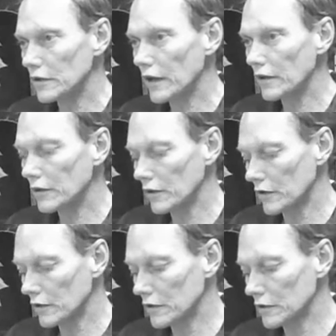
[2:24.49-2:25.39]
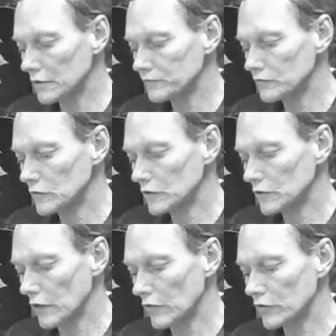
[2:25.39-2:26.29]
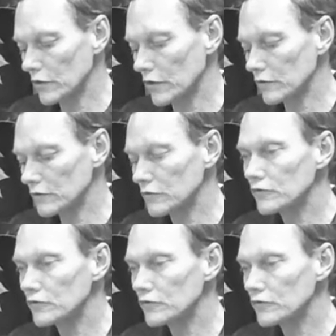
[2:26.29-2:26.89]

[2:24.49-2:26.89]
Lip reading: I had a car, a driver's license,